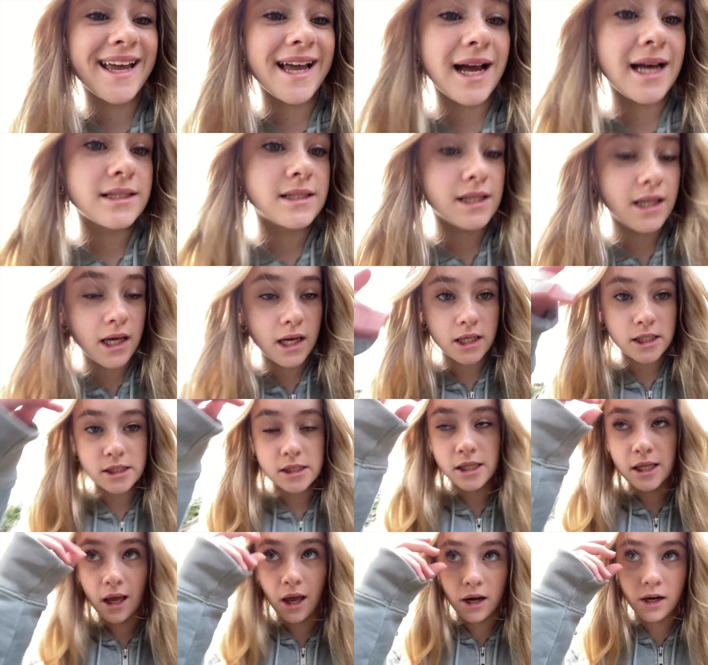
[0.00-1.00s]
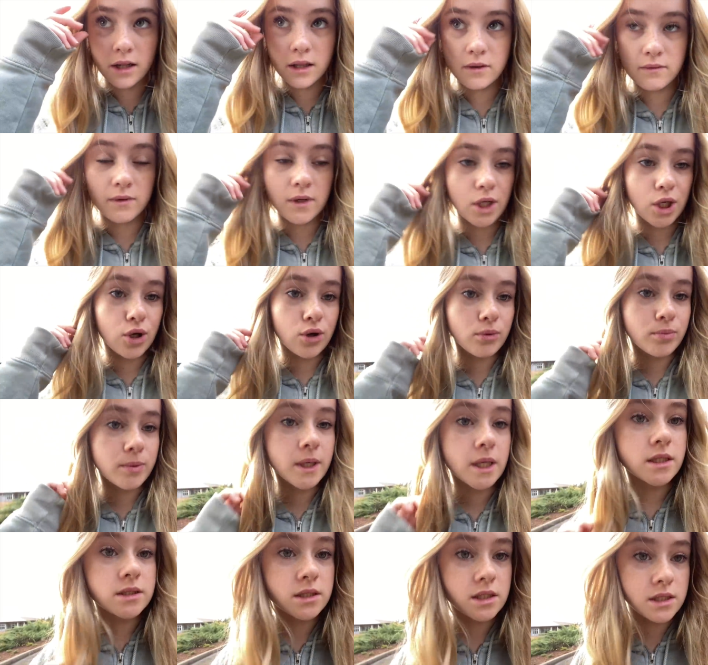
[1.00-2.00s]
guys, that is the end of the video
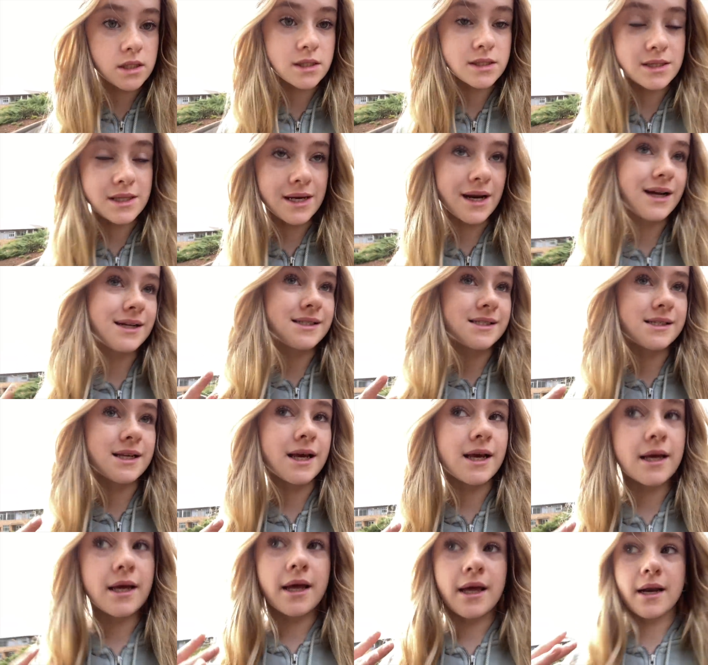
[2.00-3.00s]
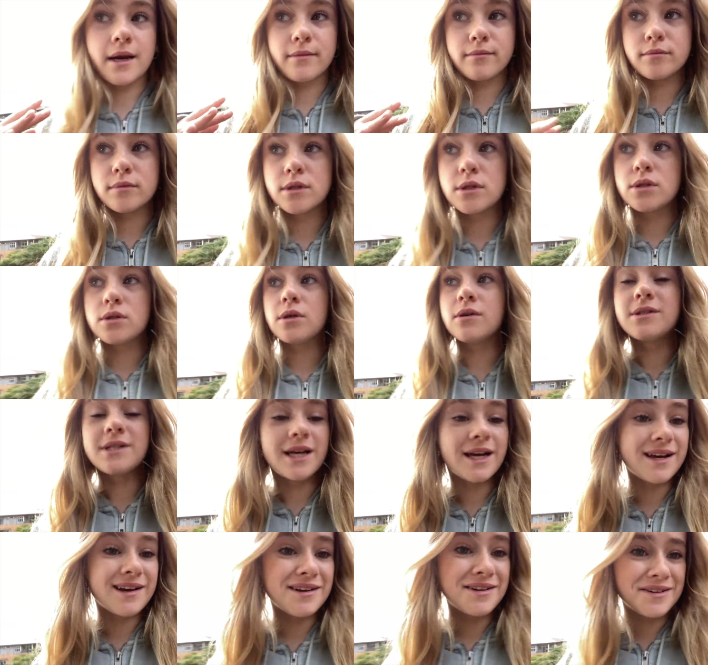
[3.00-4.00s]
because it is the next day and I'm so
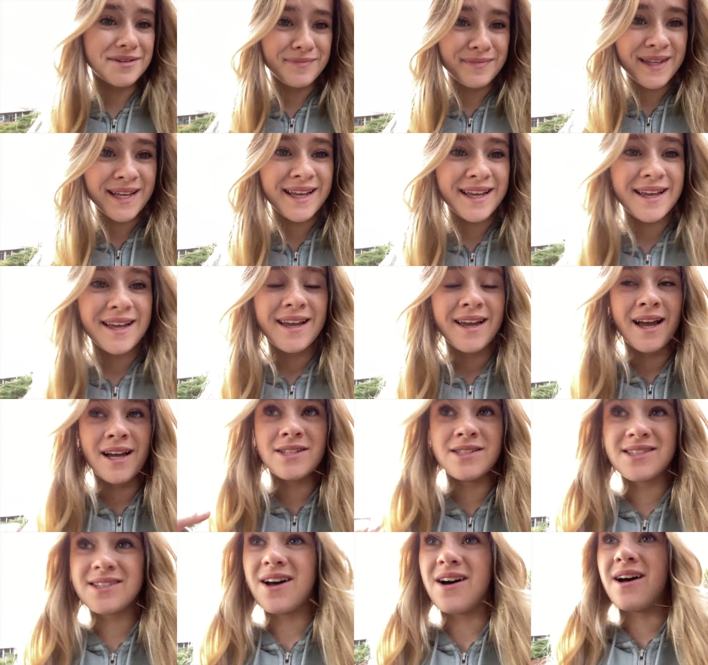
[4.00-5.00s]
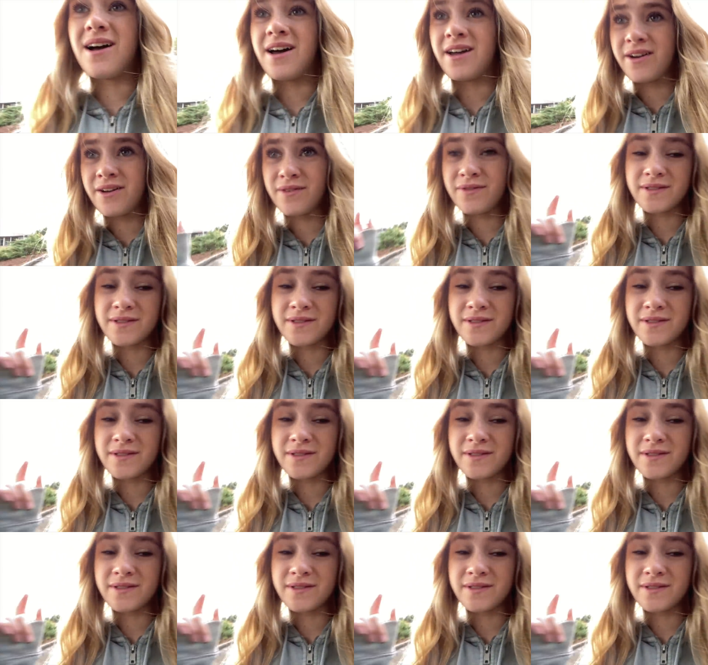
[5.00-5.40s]
tired. I just got out of